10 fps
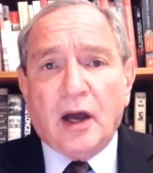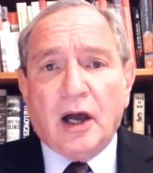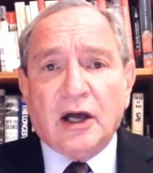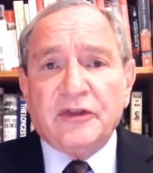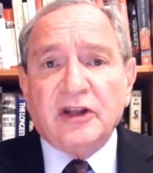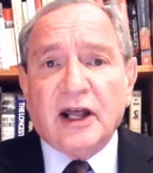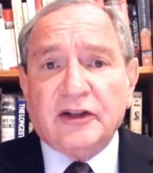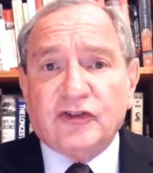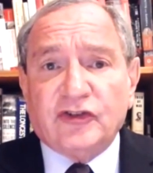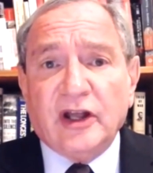The
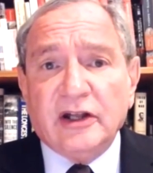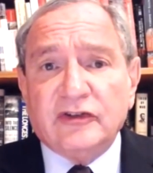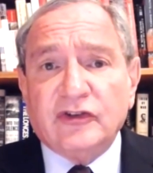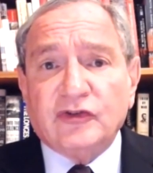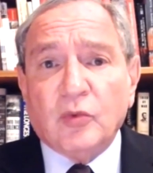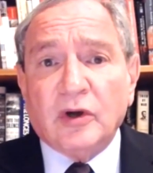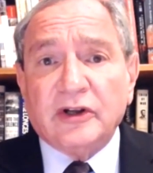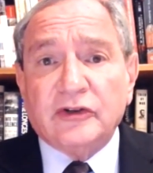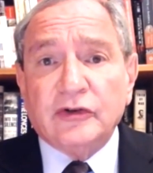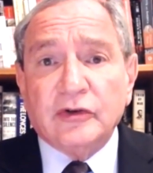United States has
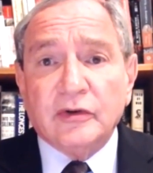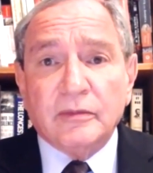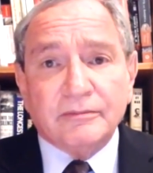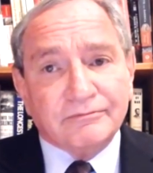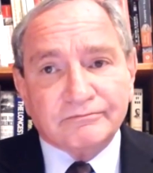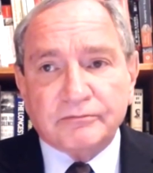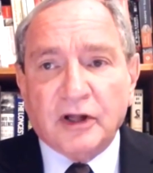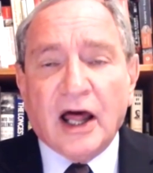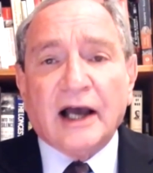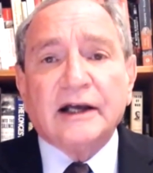wanted to
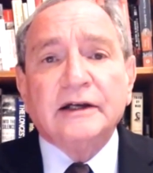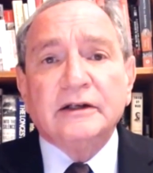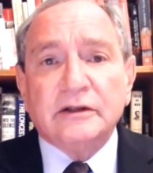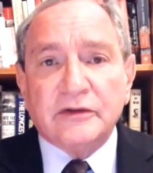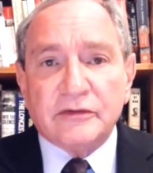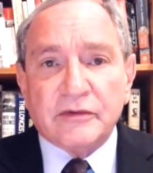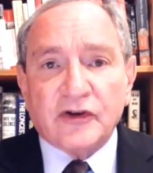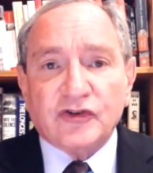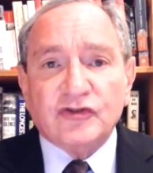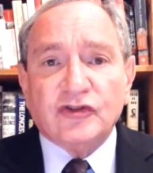block the
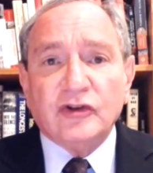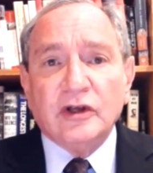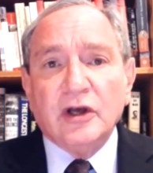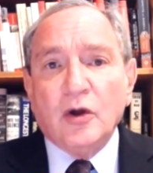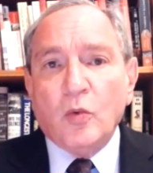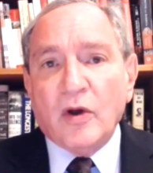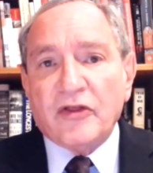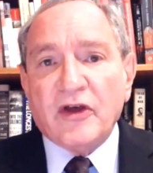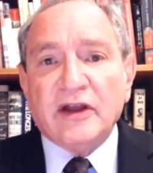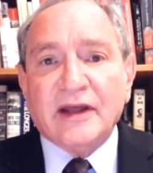Russians, whether
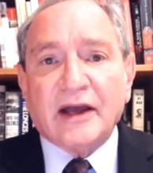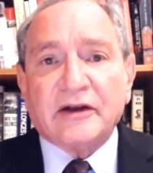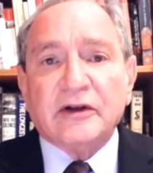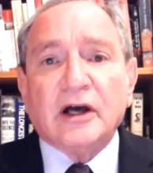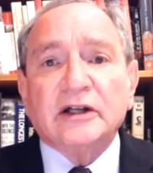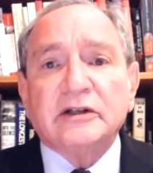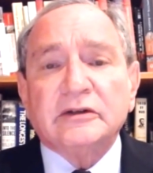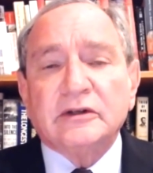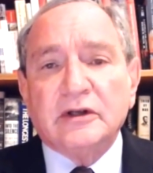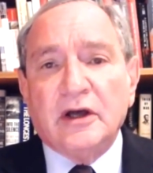they attack or not.
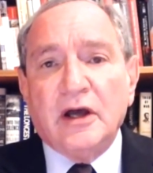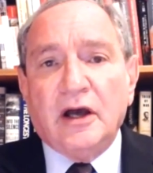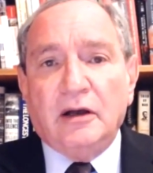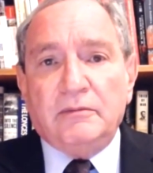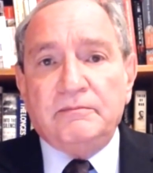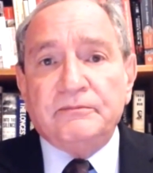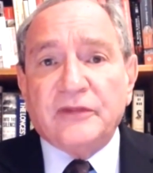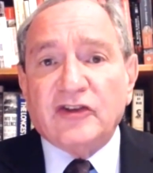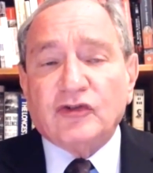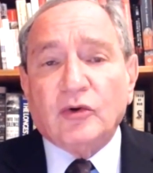
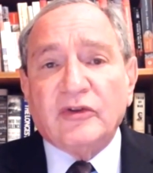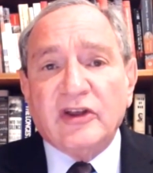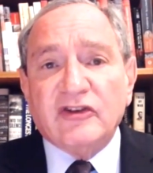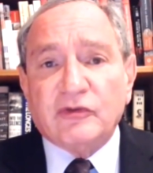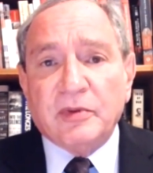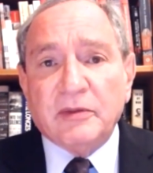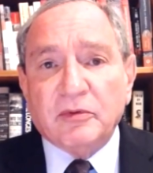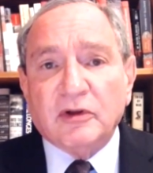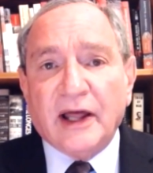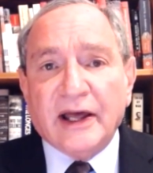They saw these
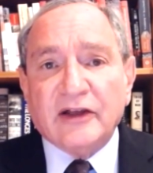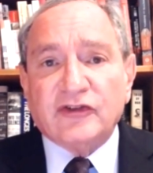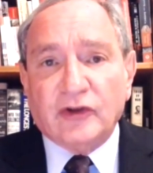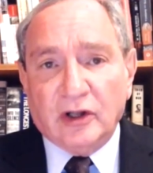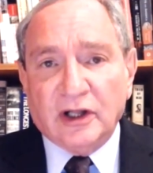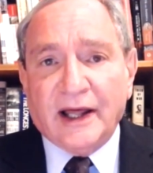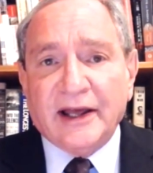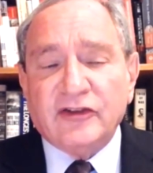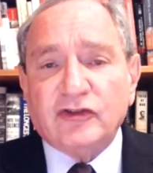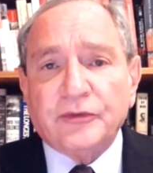people as
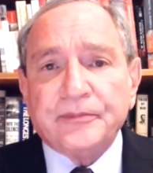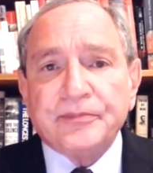allies.